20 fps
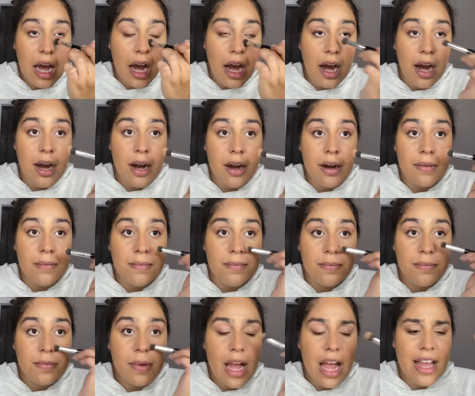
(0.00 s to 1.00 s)

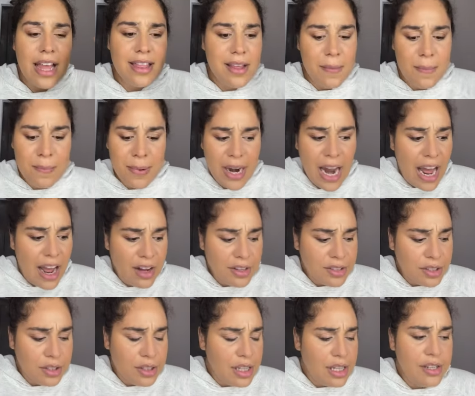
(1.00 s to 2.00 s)
Um, and then, but I
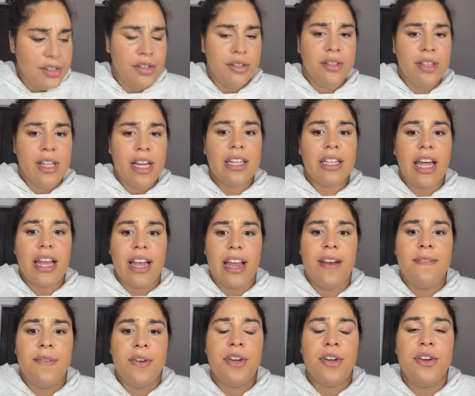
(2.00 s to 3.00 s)
also do think like
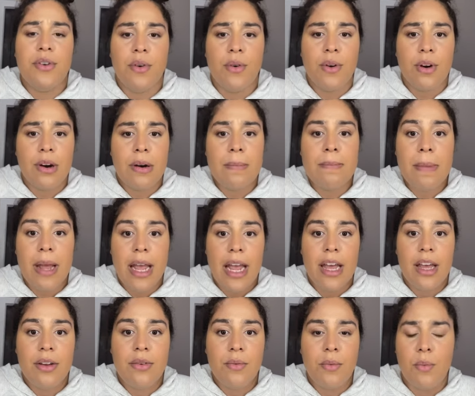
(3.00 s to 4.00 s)
if your
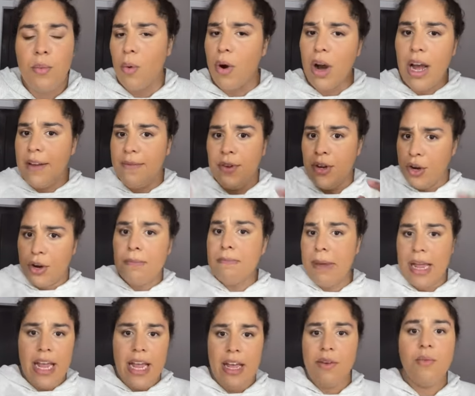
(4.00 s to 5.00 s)
man, if your
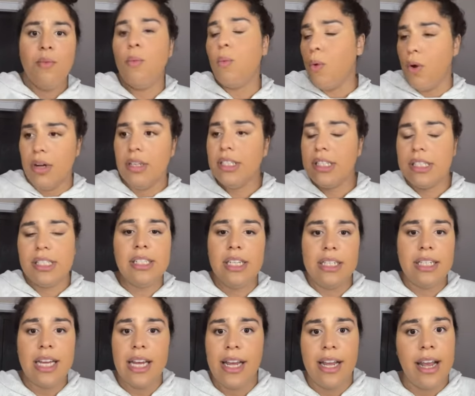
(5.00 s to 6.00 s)
man wants to
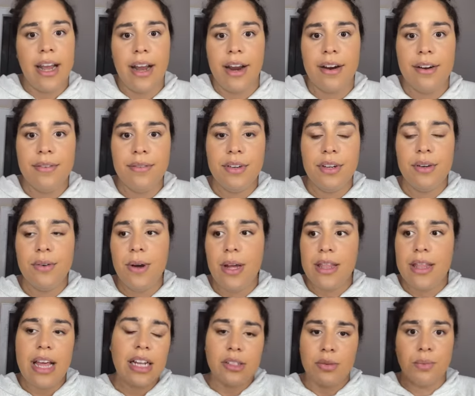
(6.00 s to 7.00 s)
take care of you
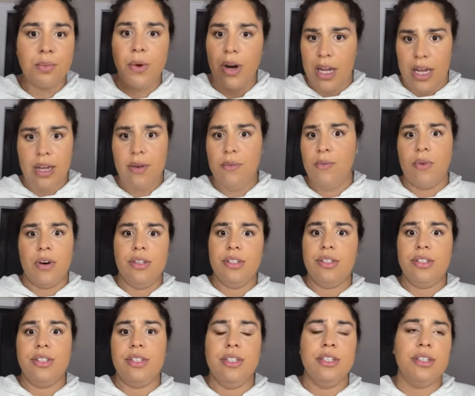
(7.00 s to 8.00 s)
and that's what he
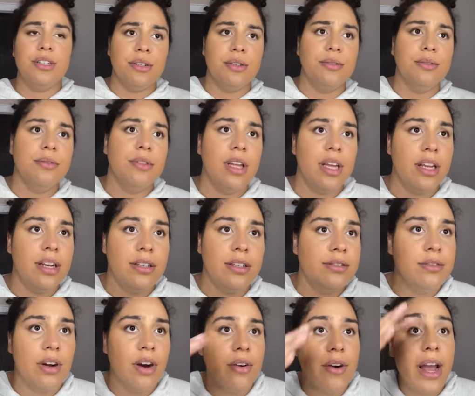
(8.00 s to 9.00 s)
wants to do,
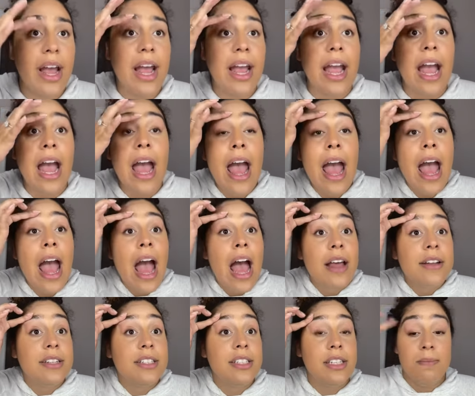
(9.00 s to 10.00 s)
then okay.
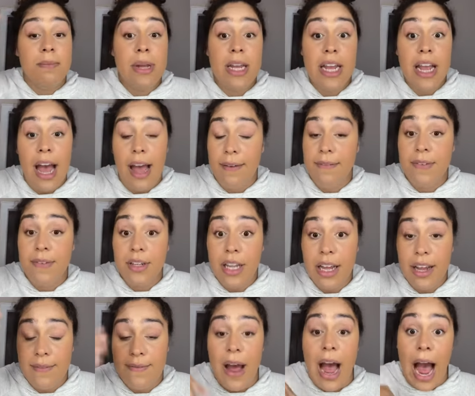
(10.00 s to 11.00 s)
To me, I feel
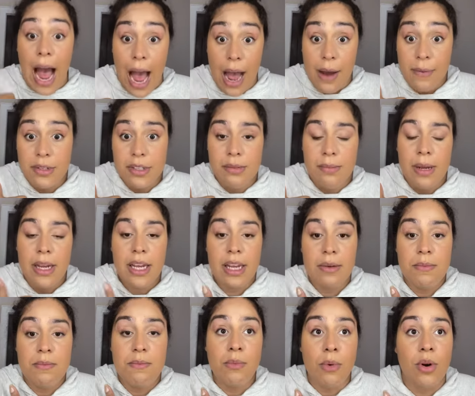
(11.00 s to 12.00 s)
like if I was
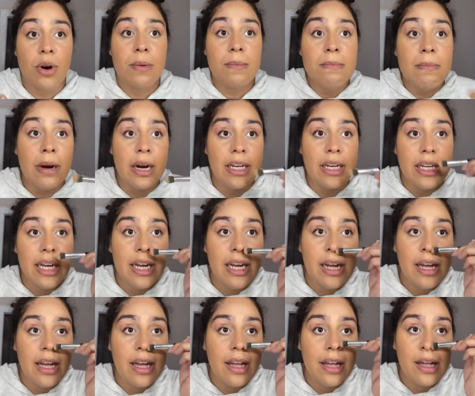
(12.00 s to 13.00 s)
making more money